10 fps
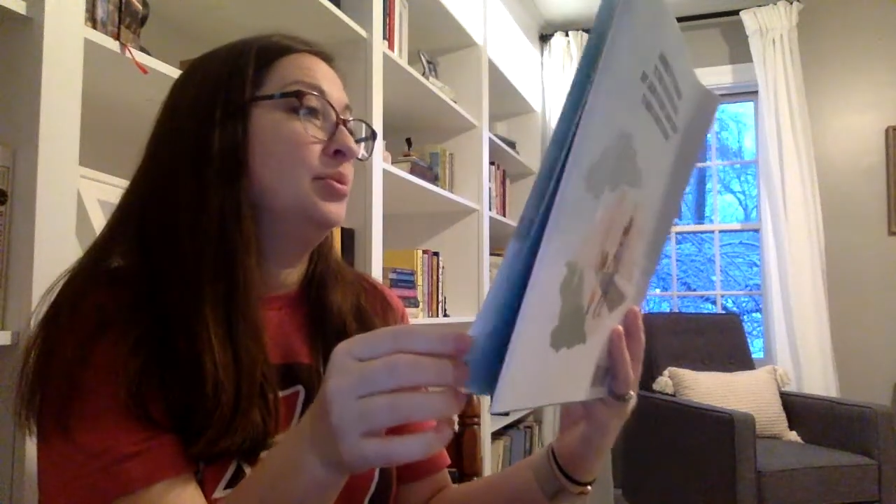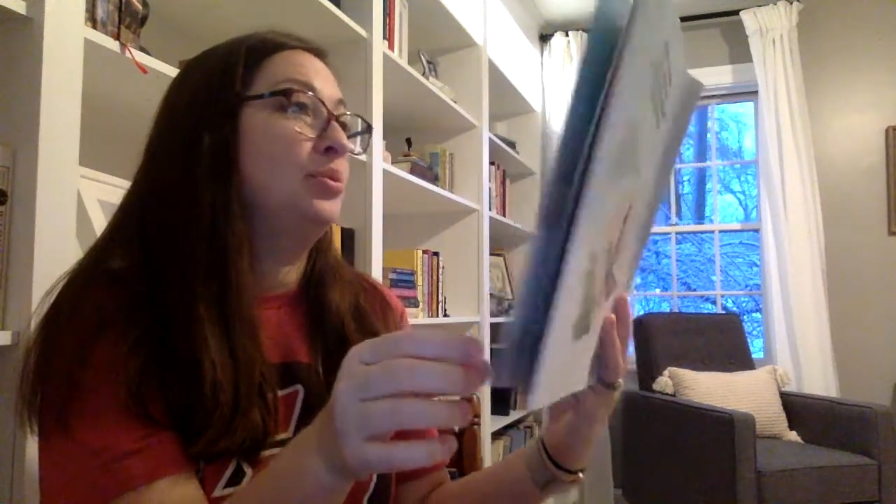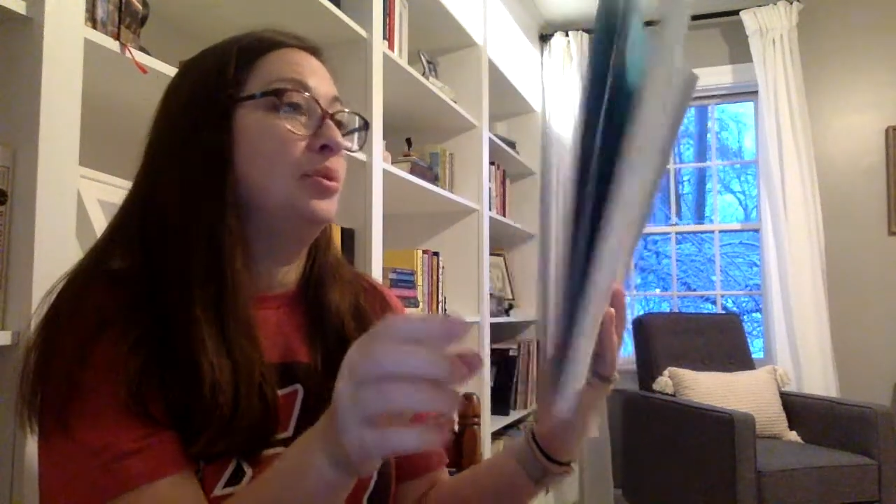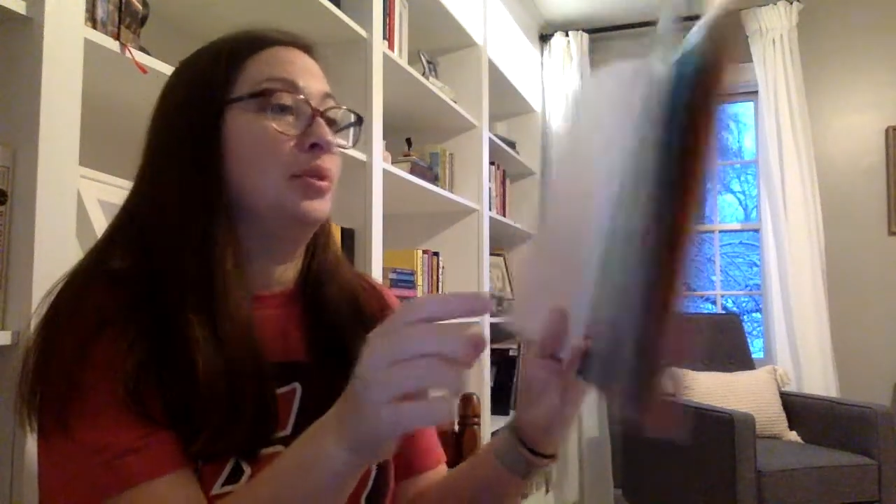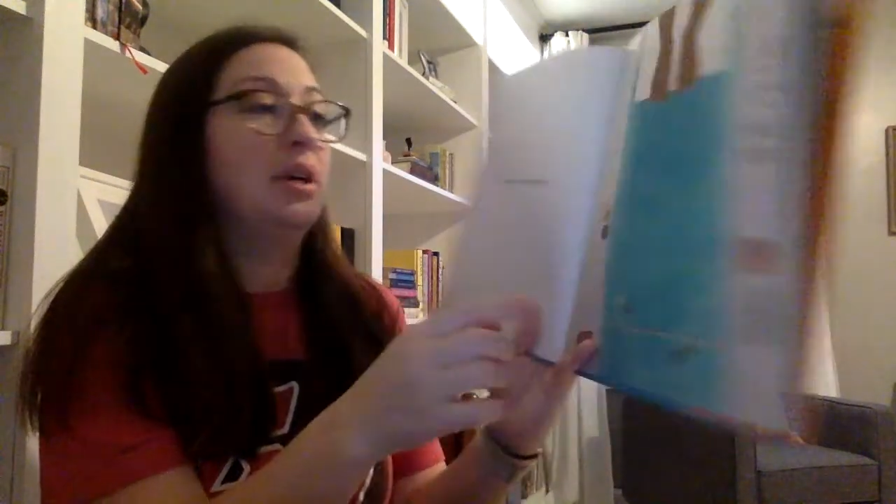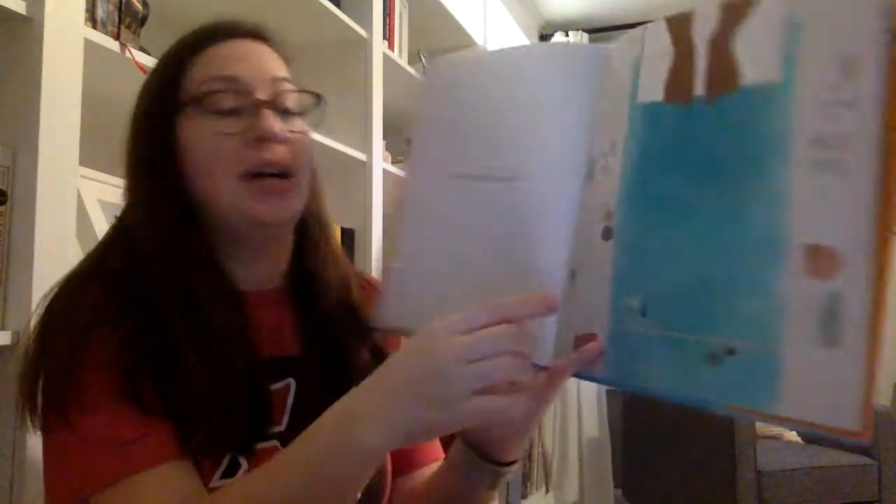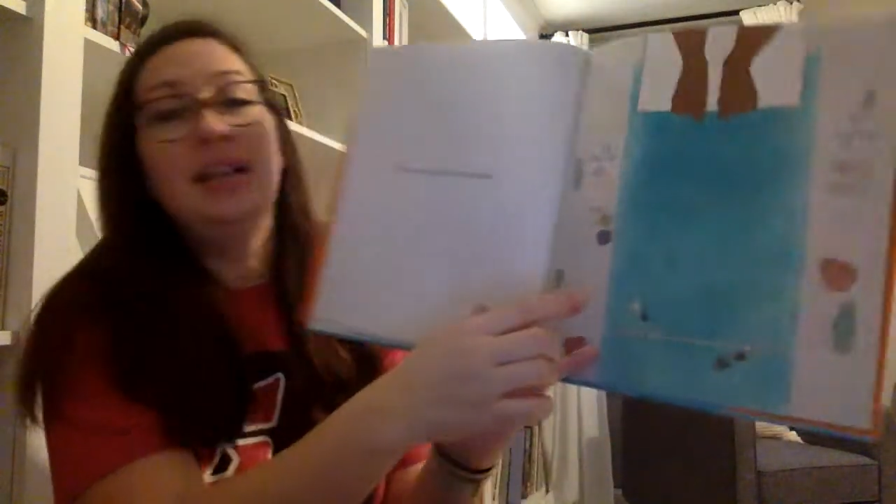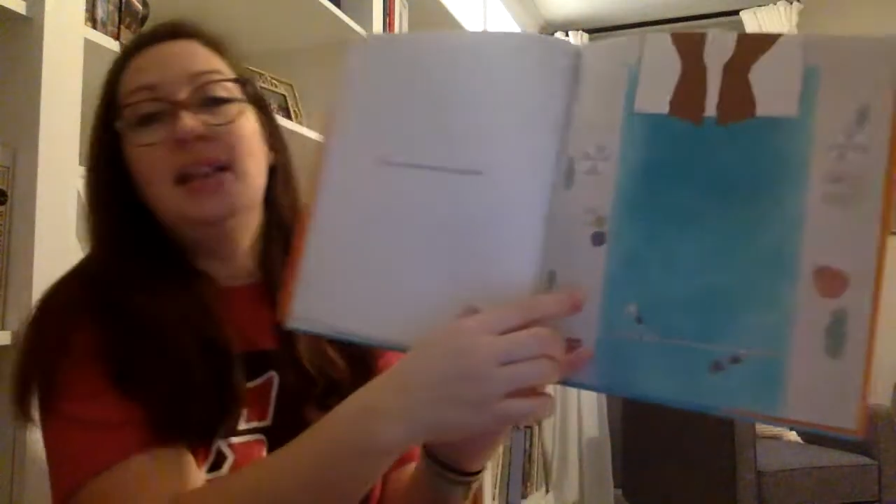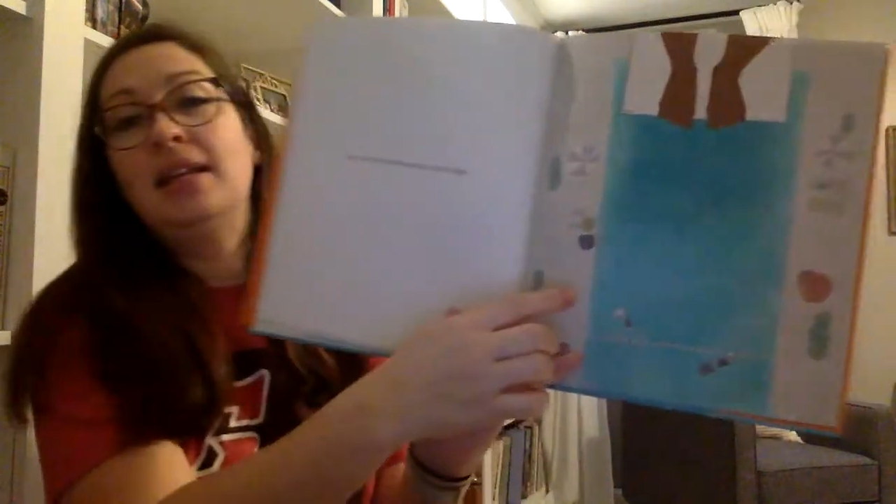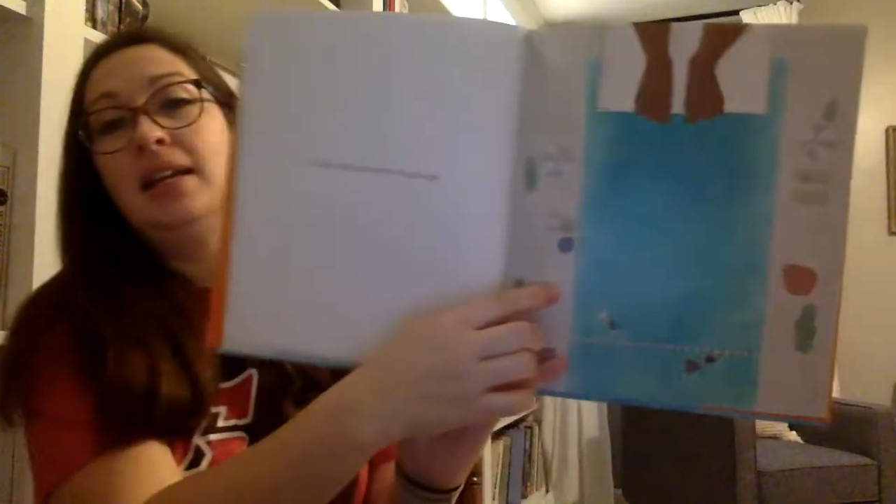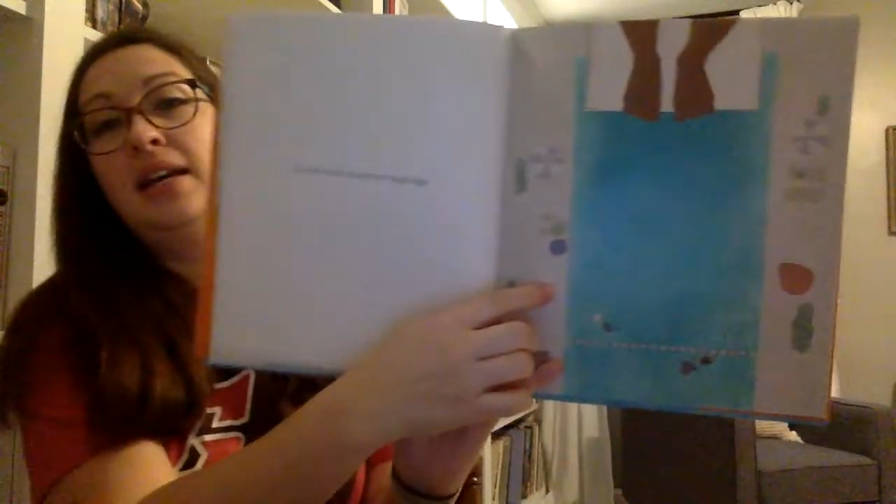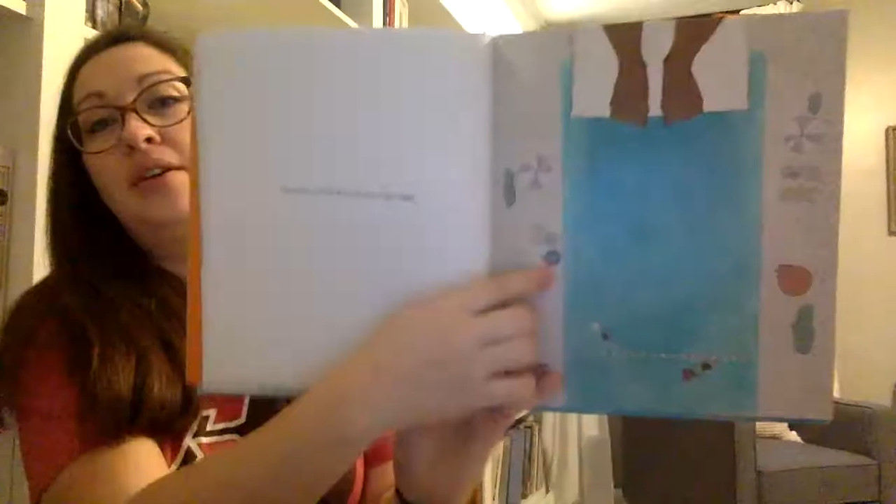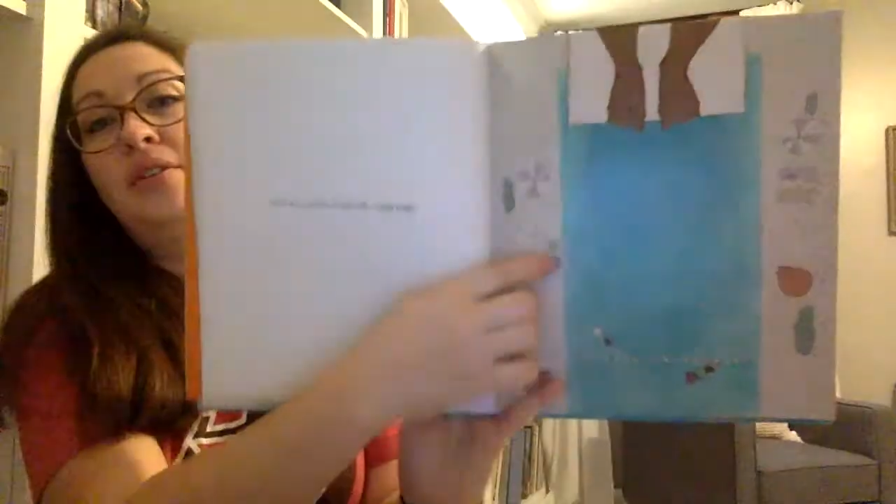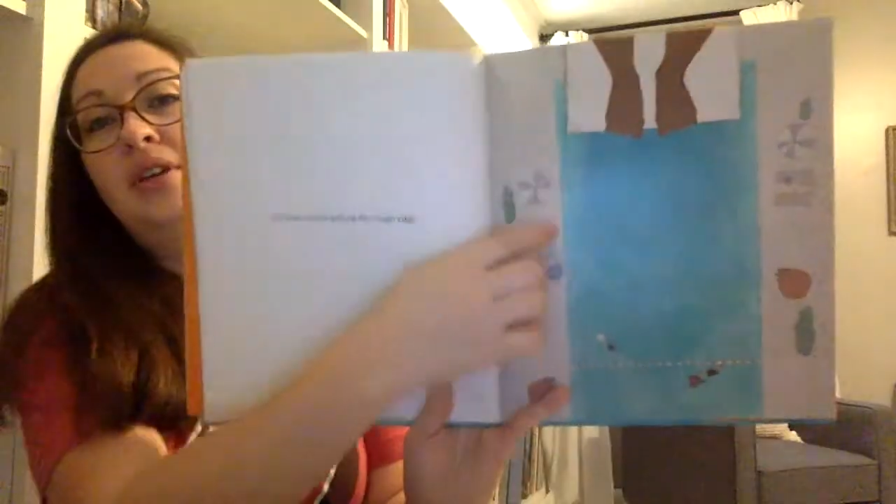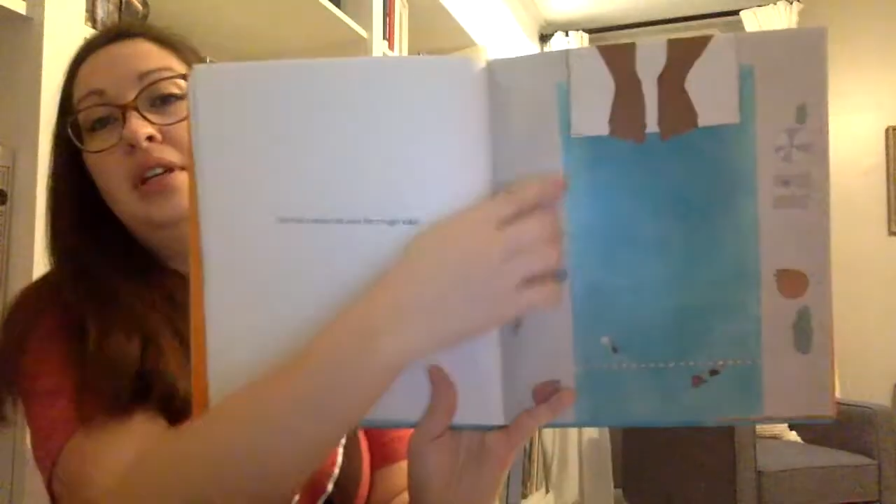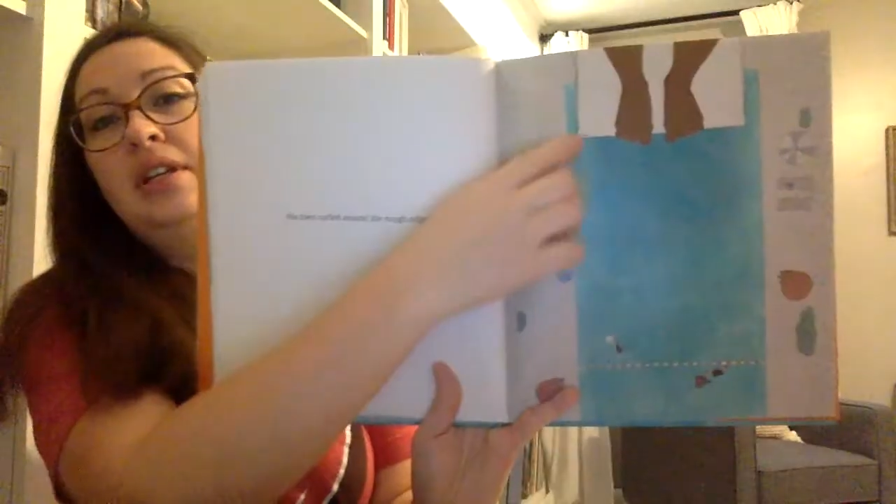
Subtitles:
Whew, I like how